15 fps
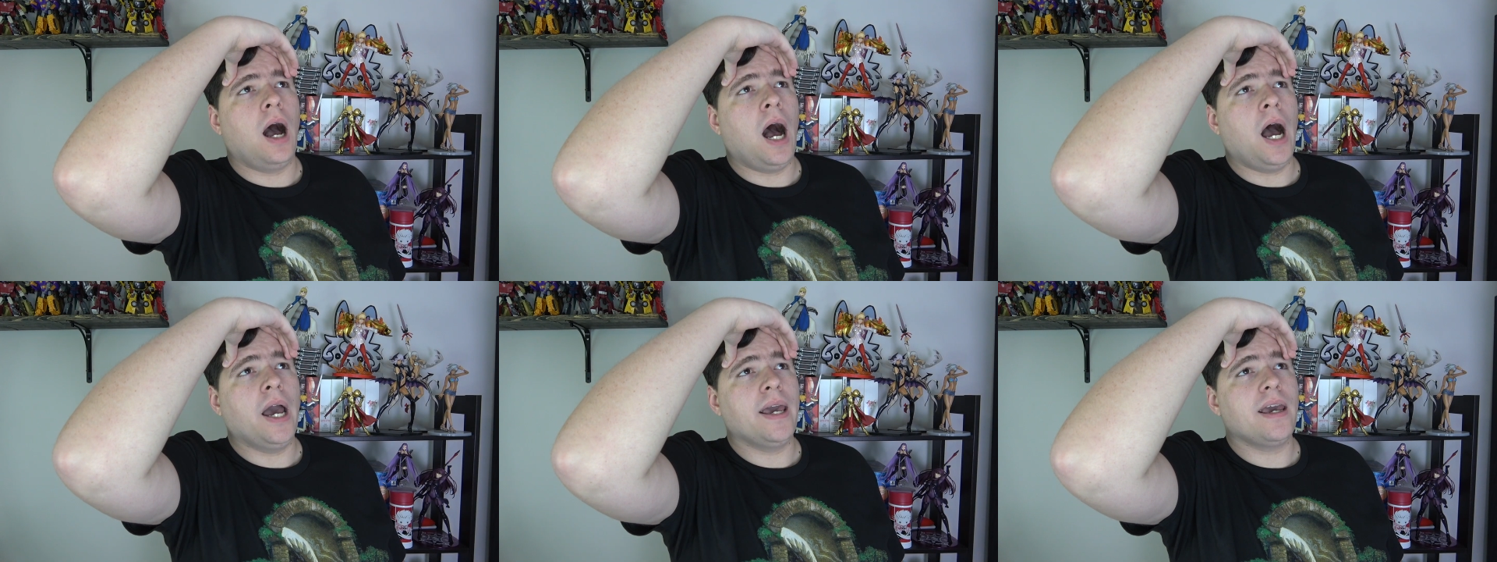
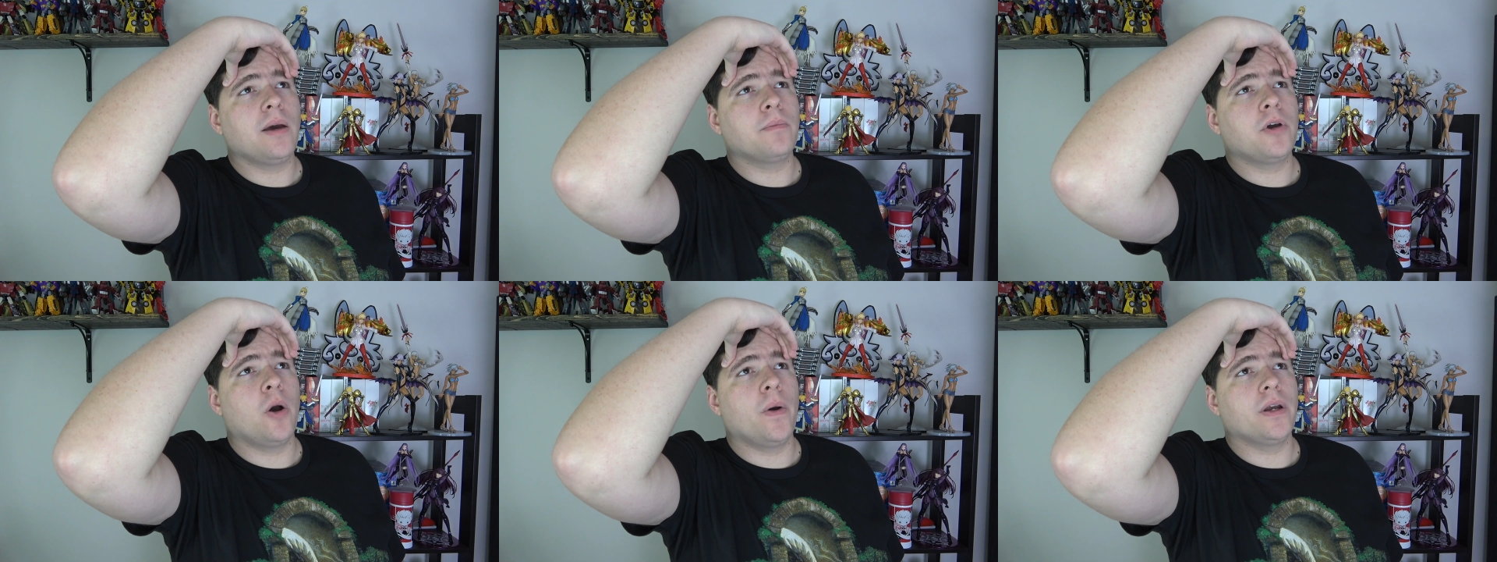I
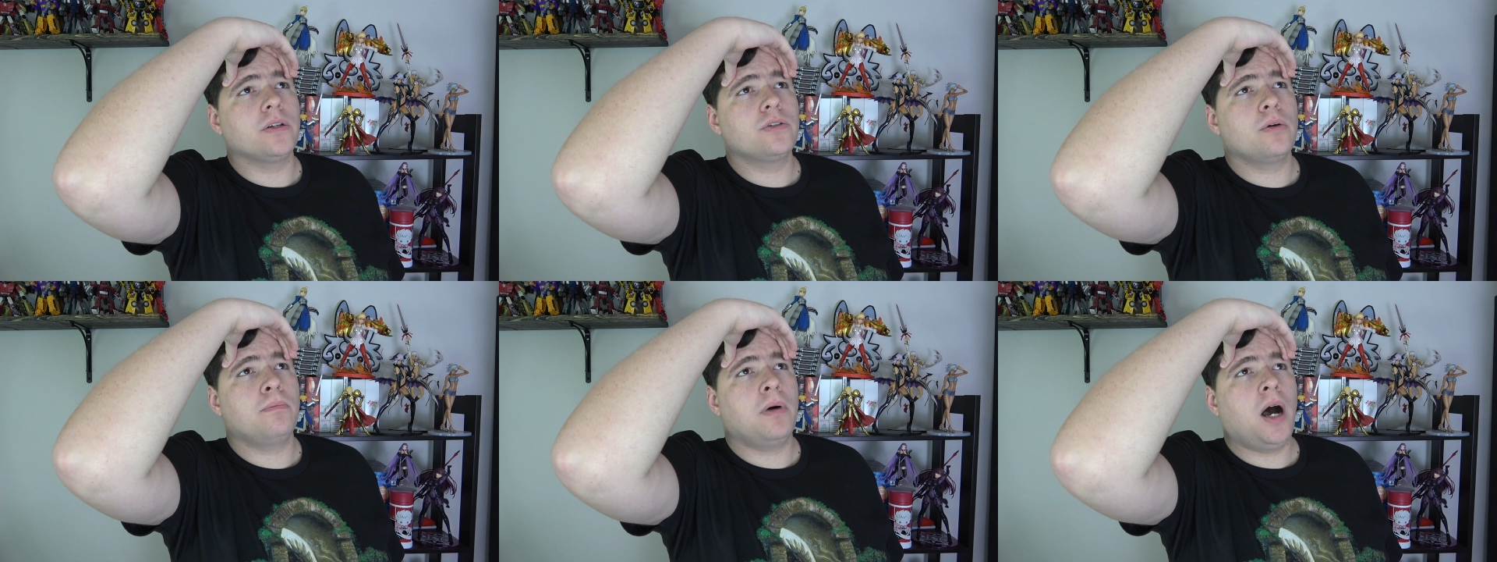am
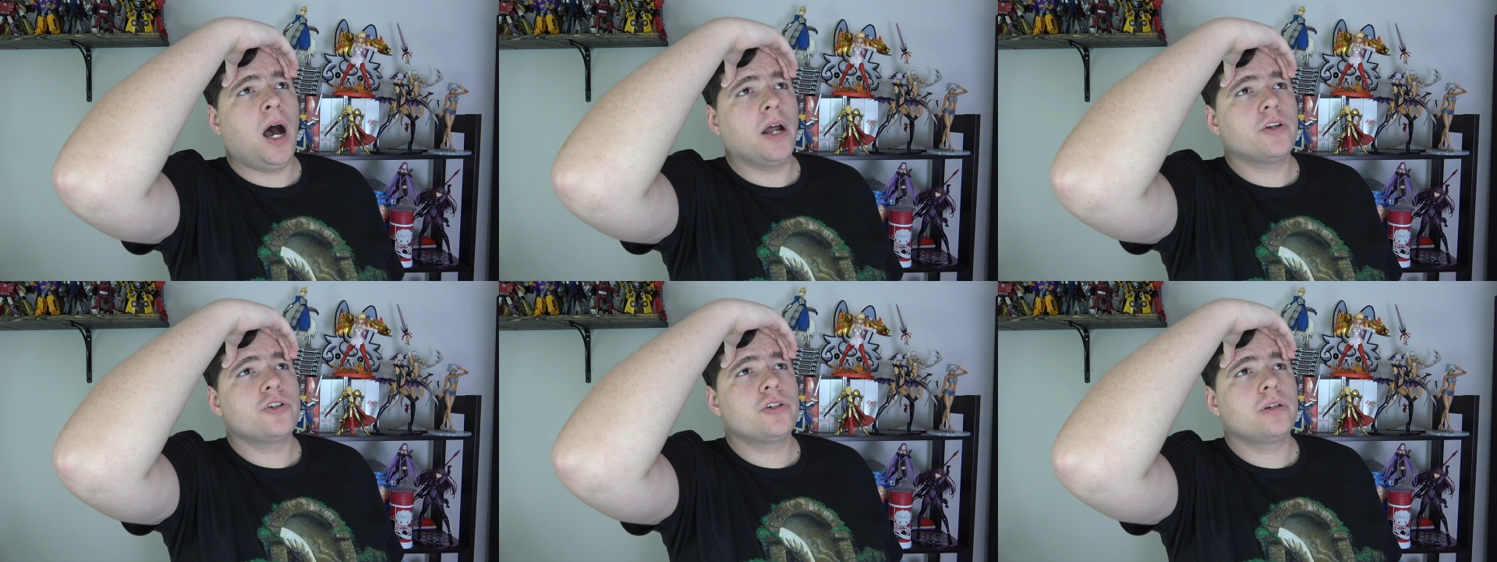going to
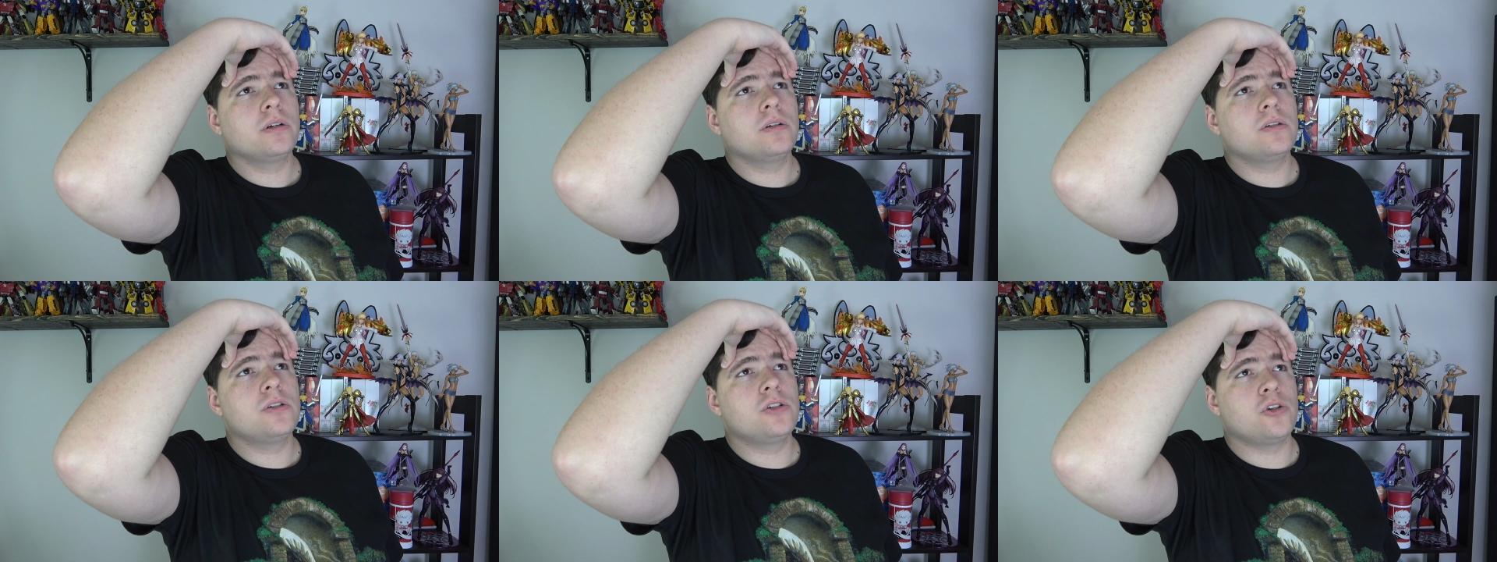botch
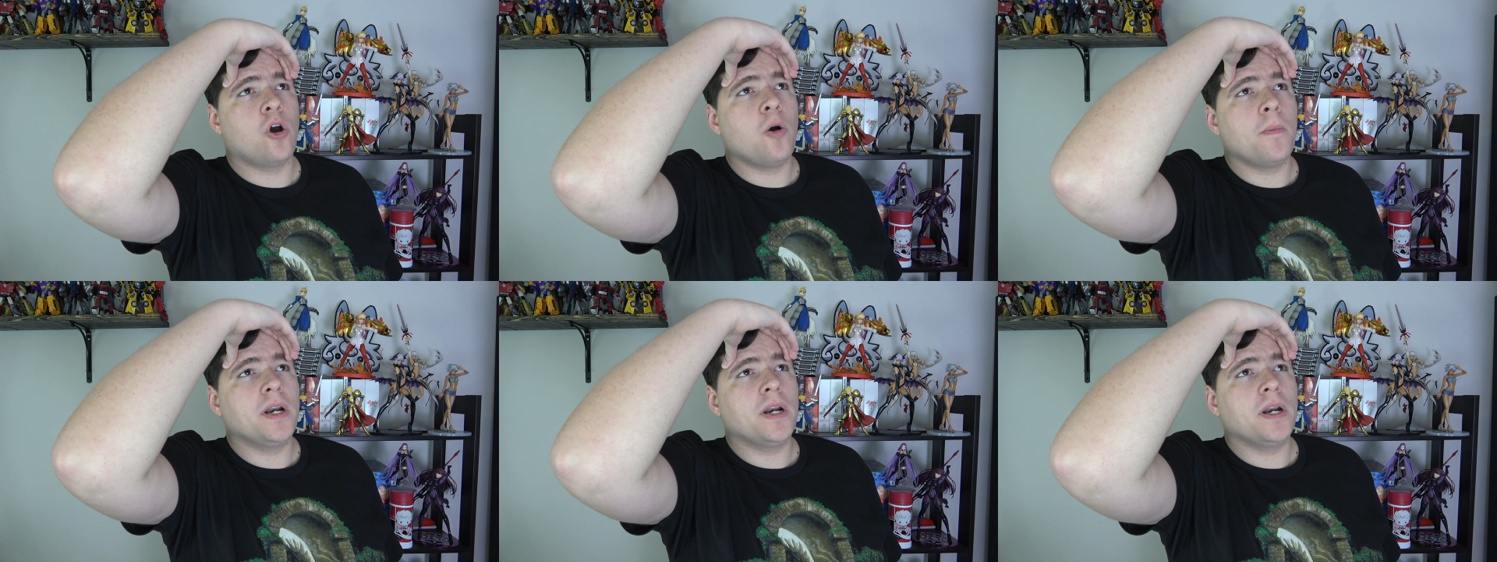so